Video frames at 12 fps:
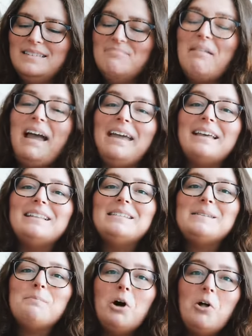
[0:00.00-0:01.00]
my
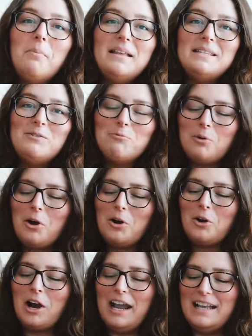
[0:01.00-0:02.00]
small bits of
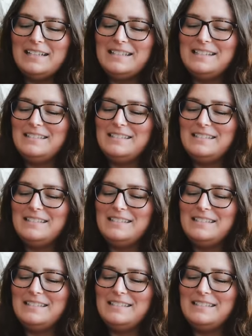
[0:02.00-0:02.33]
progress